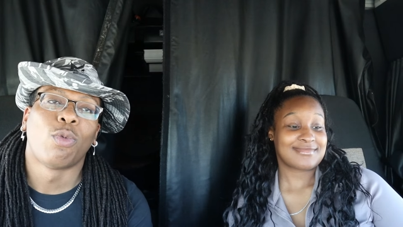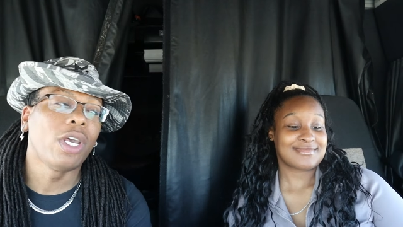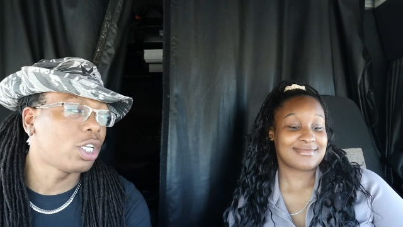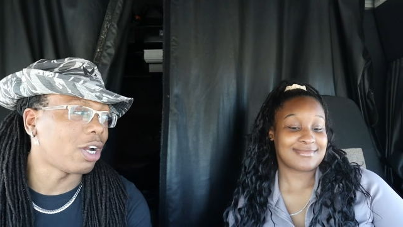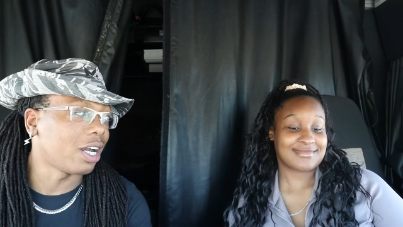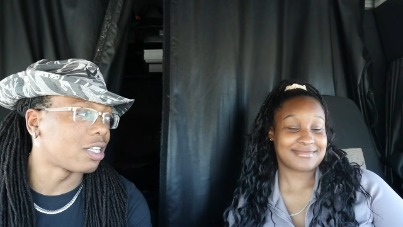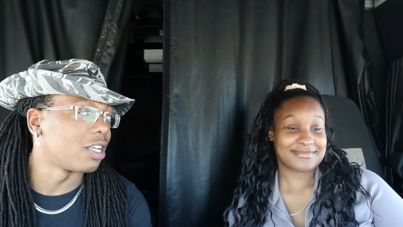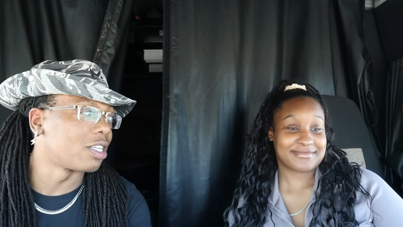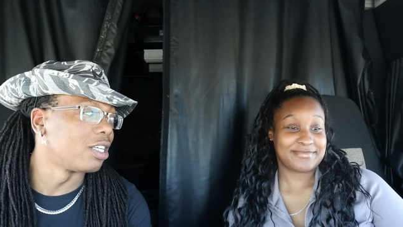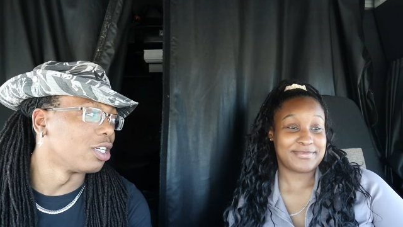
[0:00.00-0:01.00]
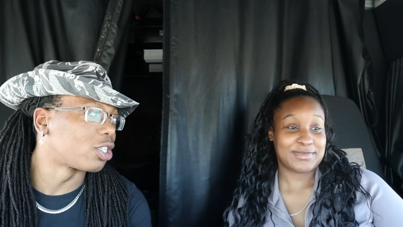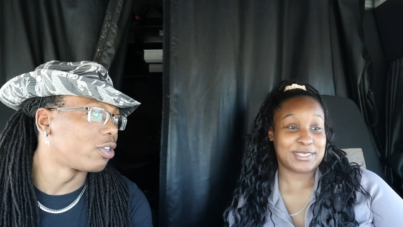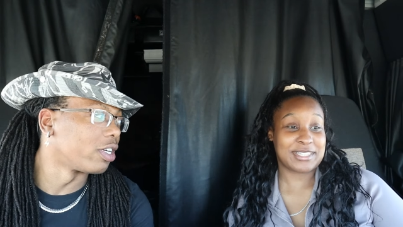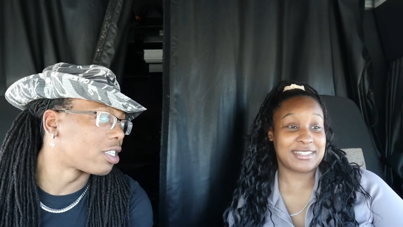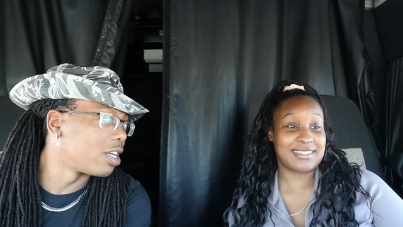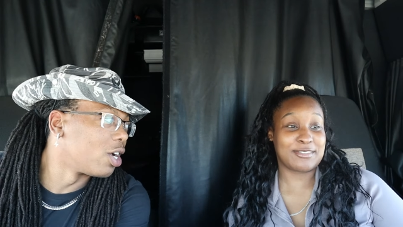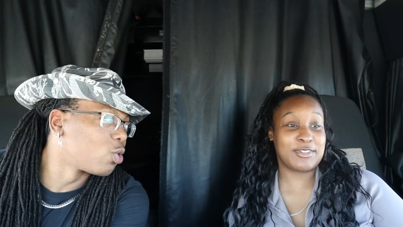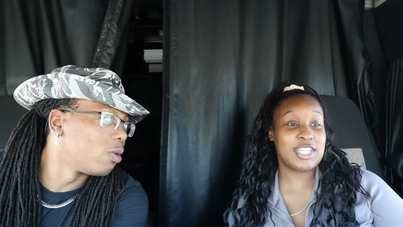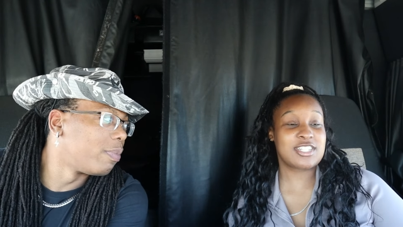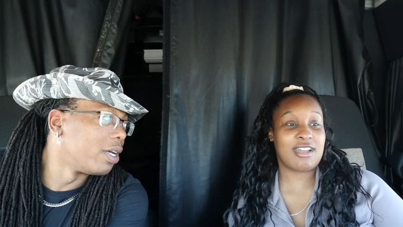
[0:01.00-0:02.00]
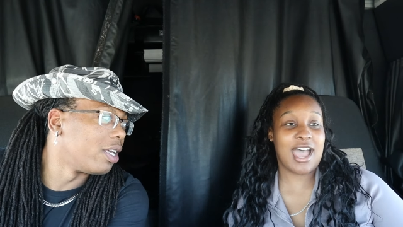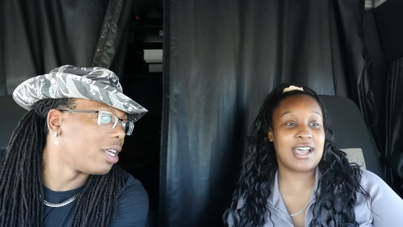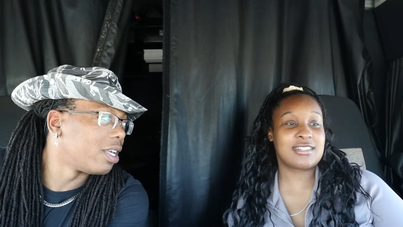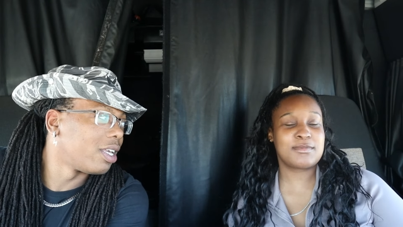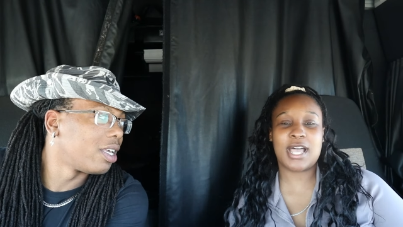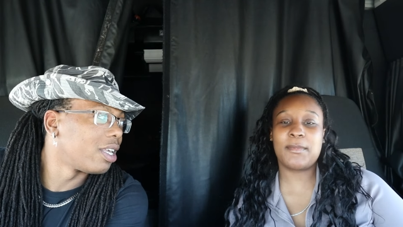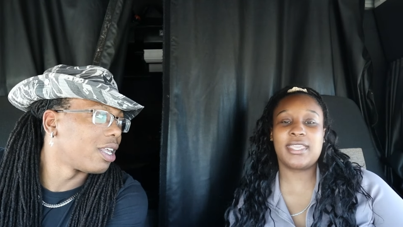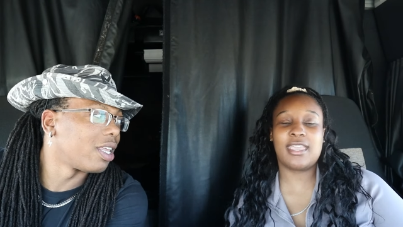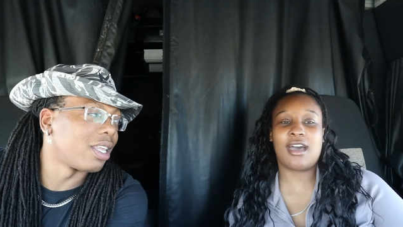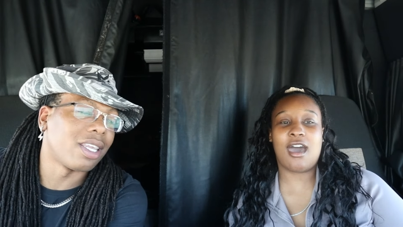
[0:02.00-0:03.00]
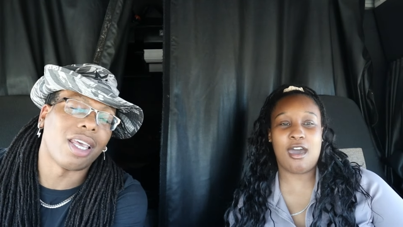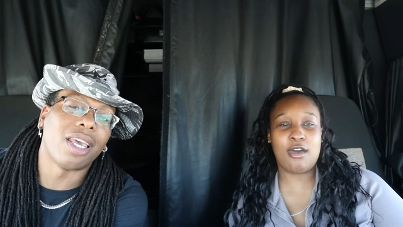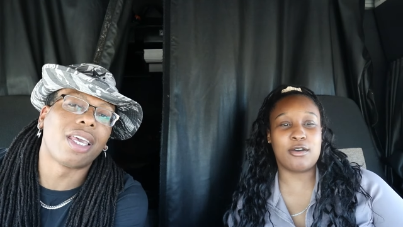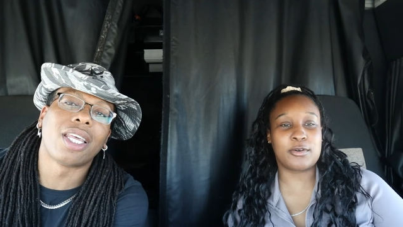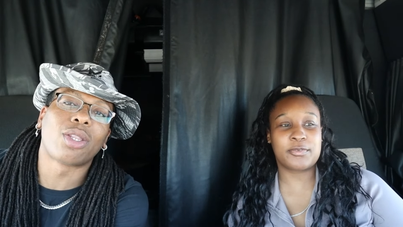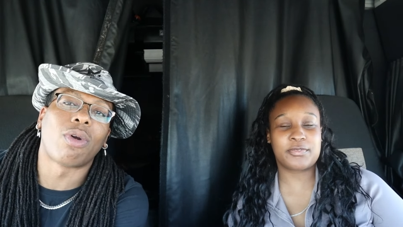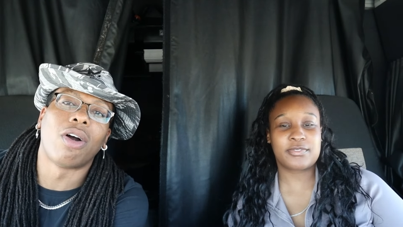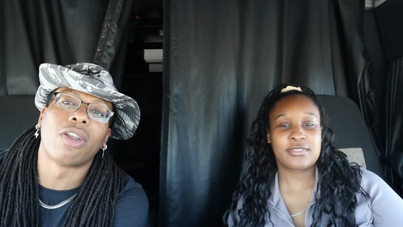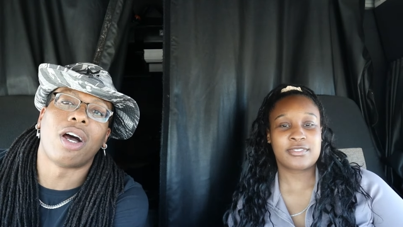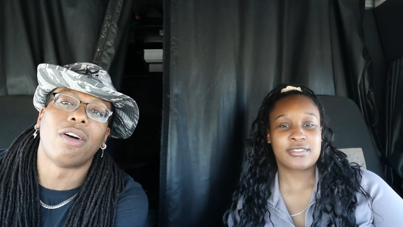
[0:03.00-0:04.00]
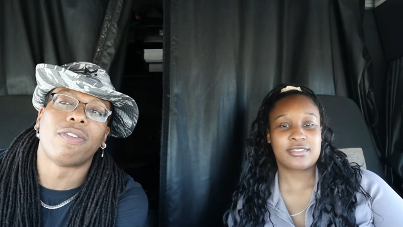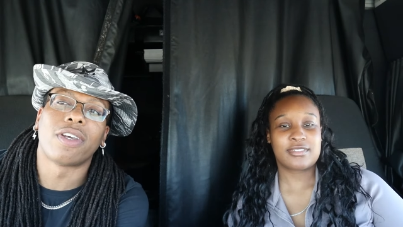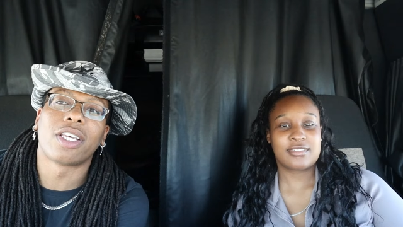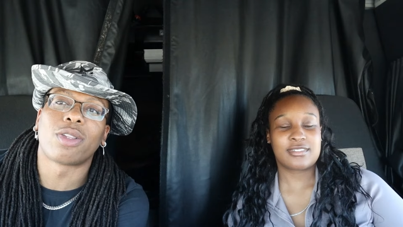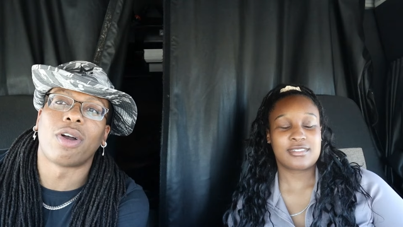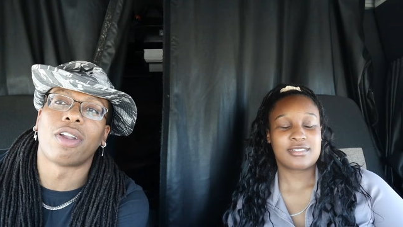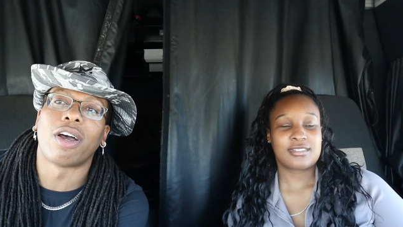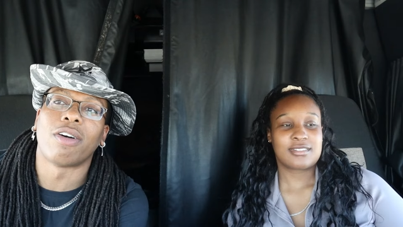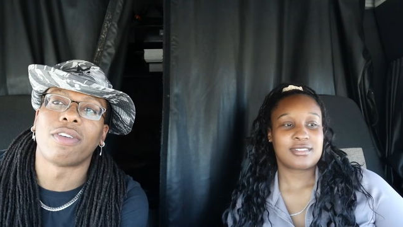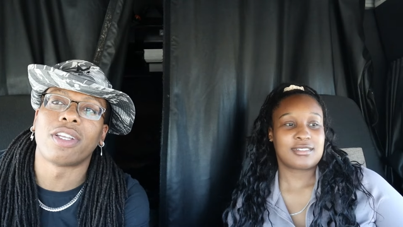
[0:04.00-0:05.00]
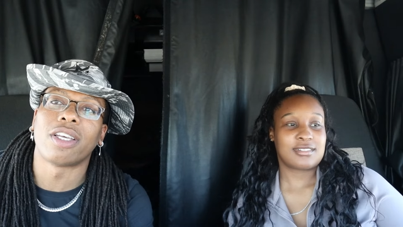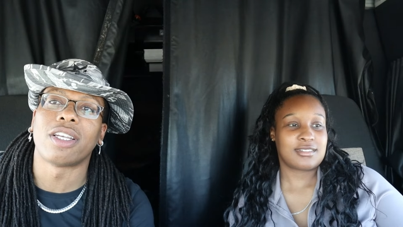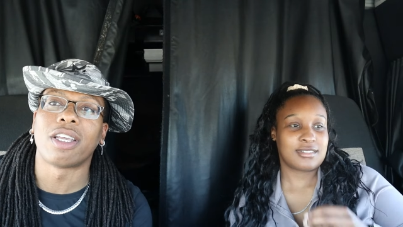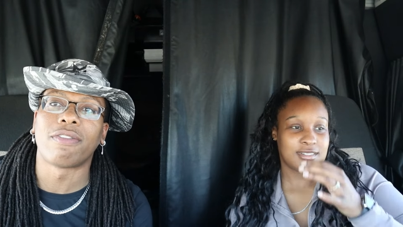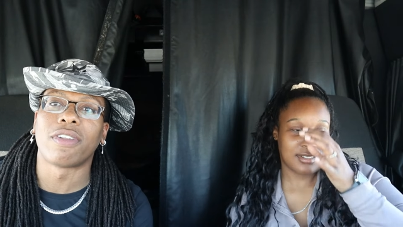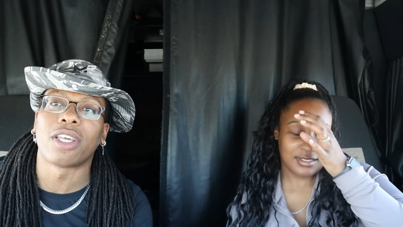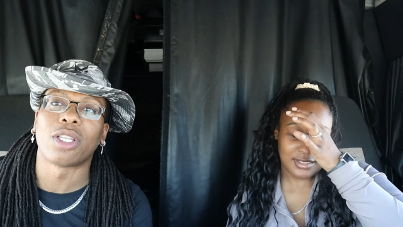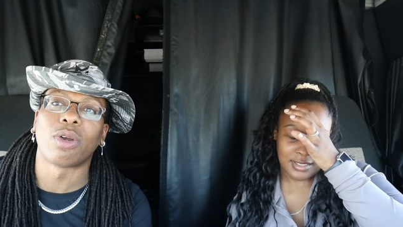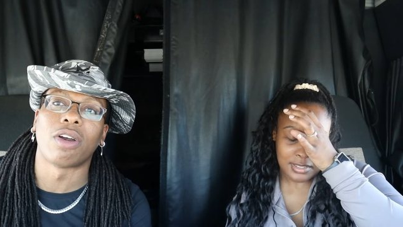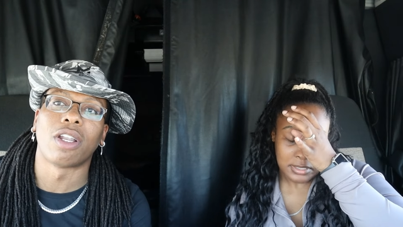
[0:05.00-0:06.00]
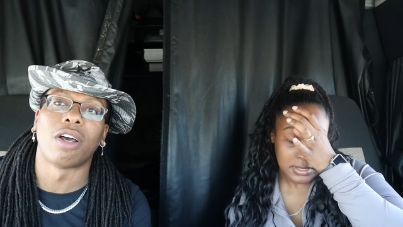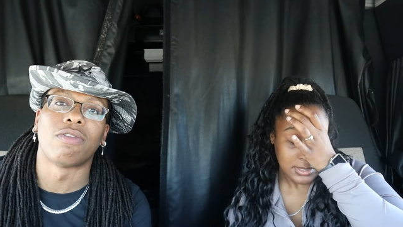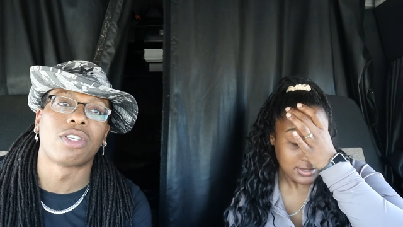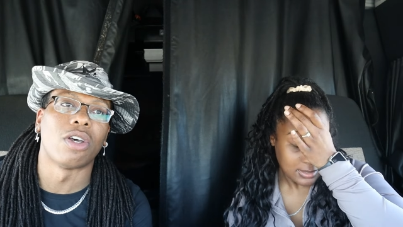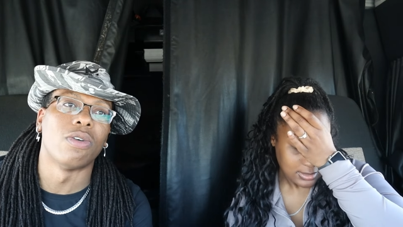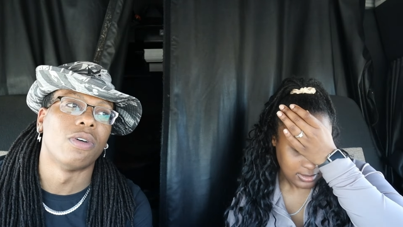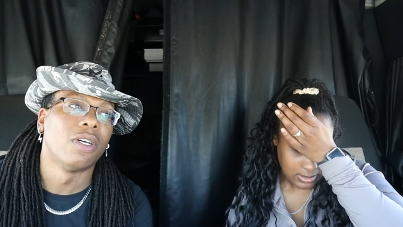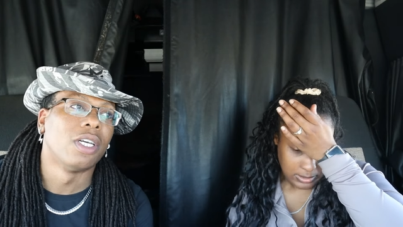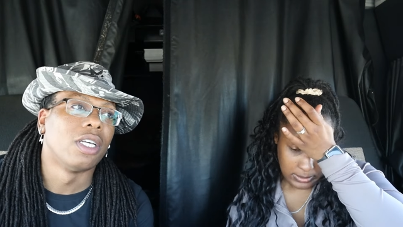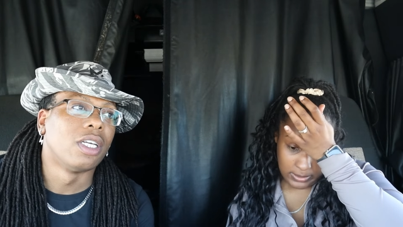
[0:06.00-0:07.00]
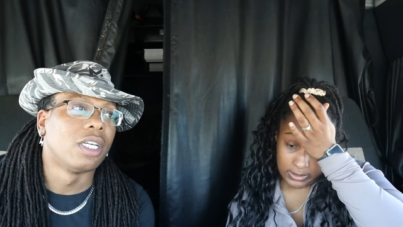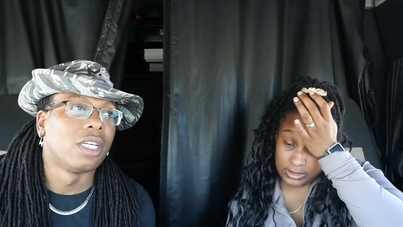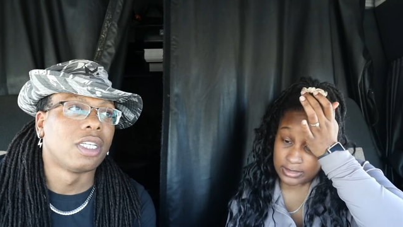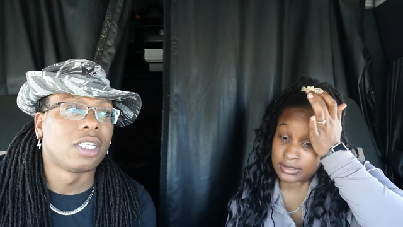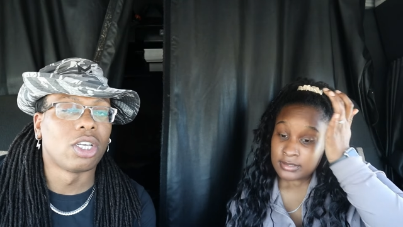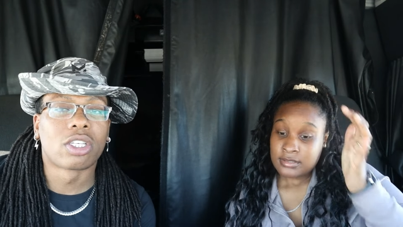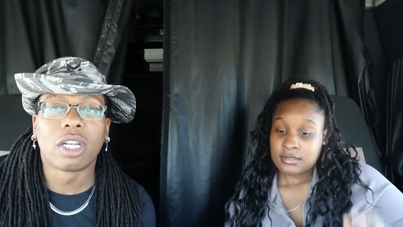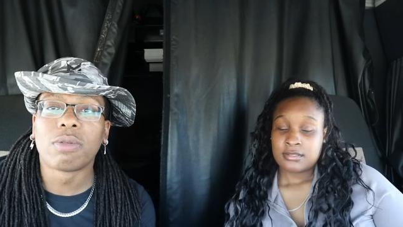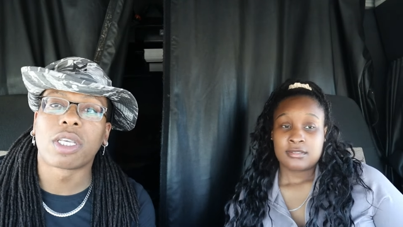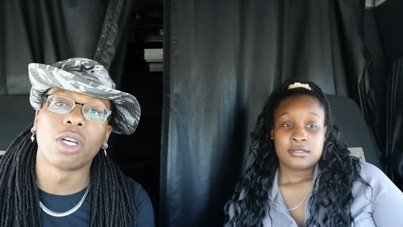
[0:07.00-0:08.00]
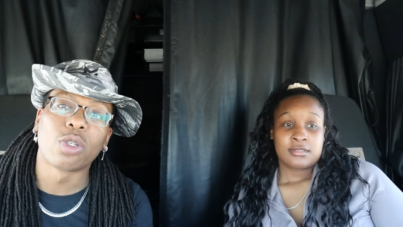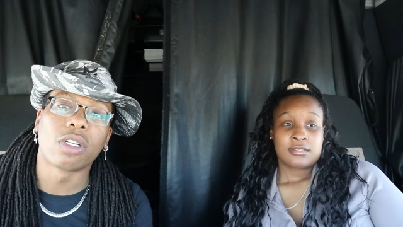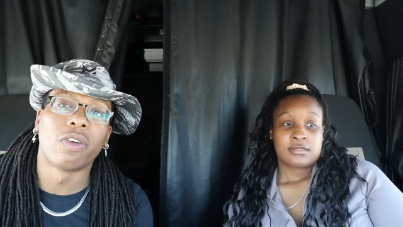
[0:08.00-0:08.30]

Speaker 1: We try to stick to a strict schedule, we try. but
Speaker 2: sometimes it get off. It
Speaker 1: get thrown off. It get thrown off. It, it definitely get thrown off. So your sleep schedule is